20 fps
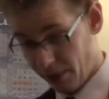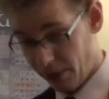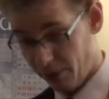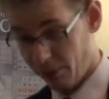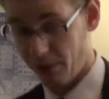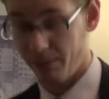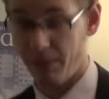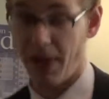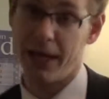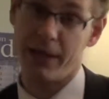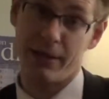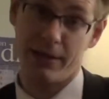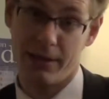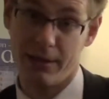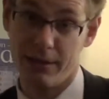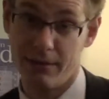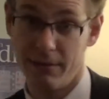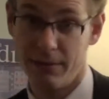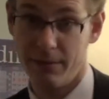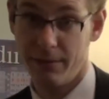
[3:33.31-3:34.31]
people
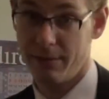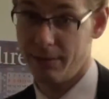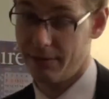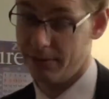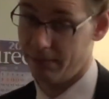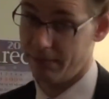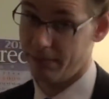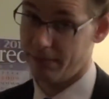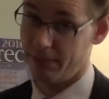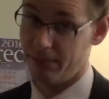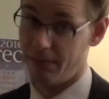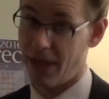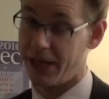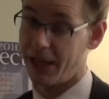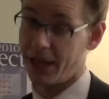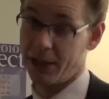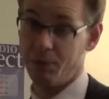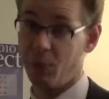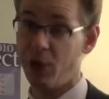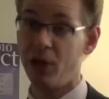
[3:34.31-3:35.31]
might
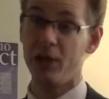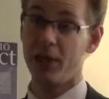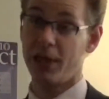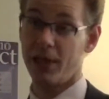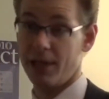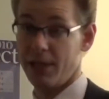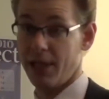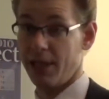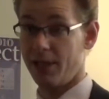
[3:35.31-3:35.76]
experience